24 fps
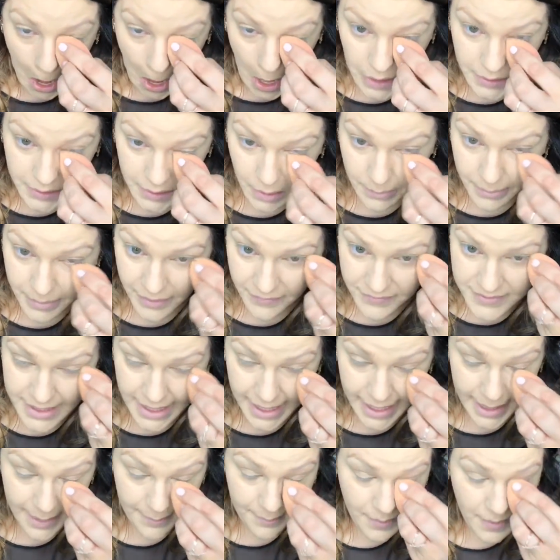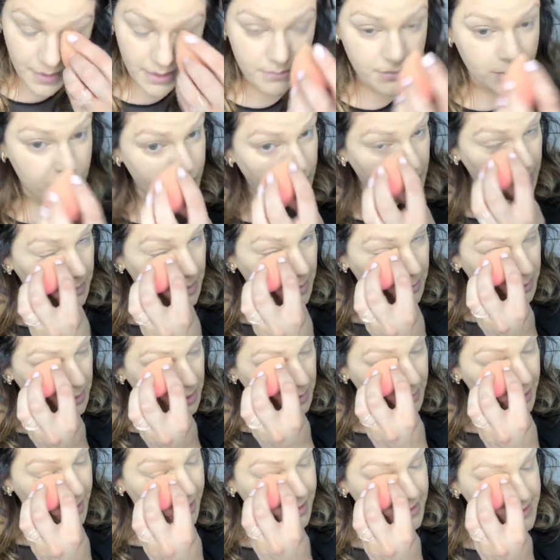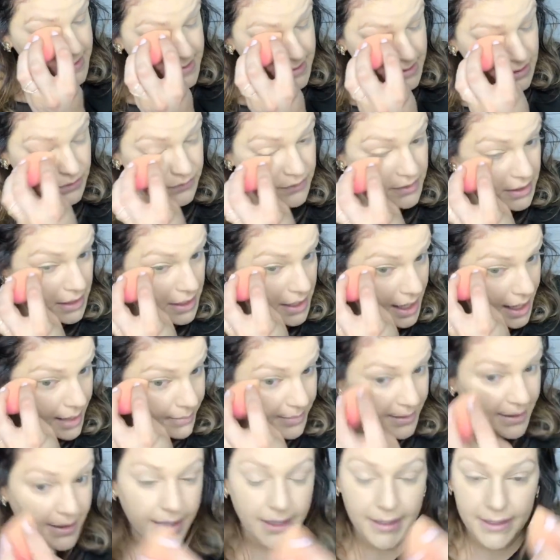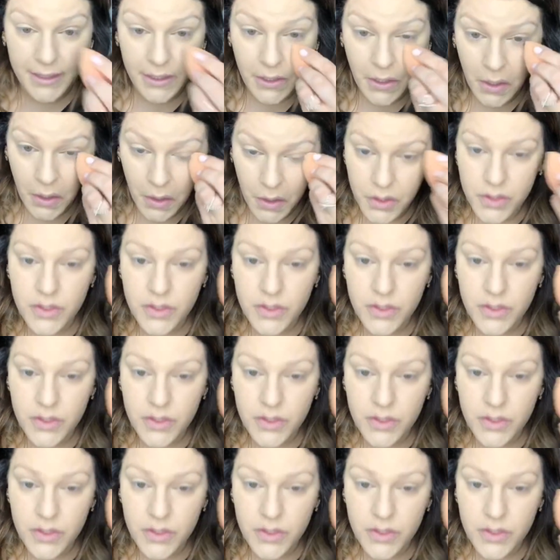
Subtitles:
a little bit of time in between me putting my concealer on and hopping on here.